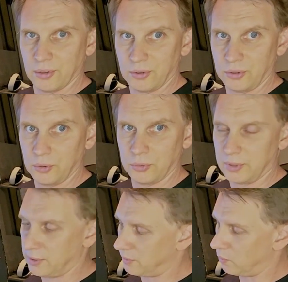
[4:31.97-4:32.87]
use
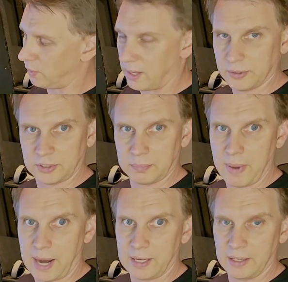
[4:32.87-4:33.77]
this without
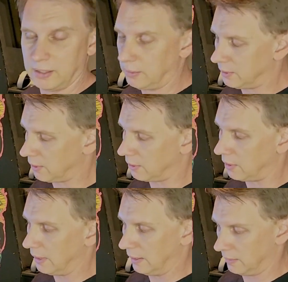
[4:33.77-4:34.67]
smacking into each other.
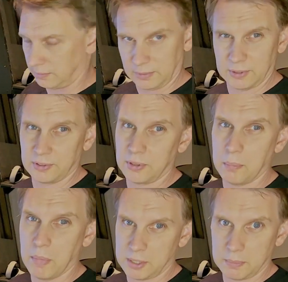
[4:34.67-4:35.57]
This is a
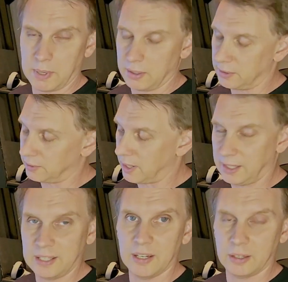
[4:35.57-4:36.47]
much better design.
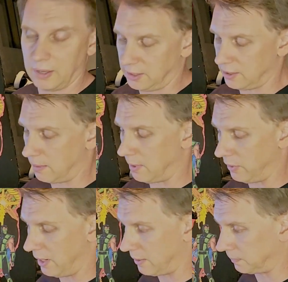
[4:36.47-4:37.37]
He did a great job on
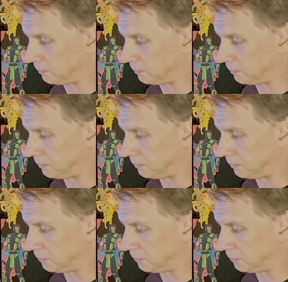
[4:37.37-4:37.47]
that.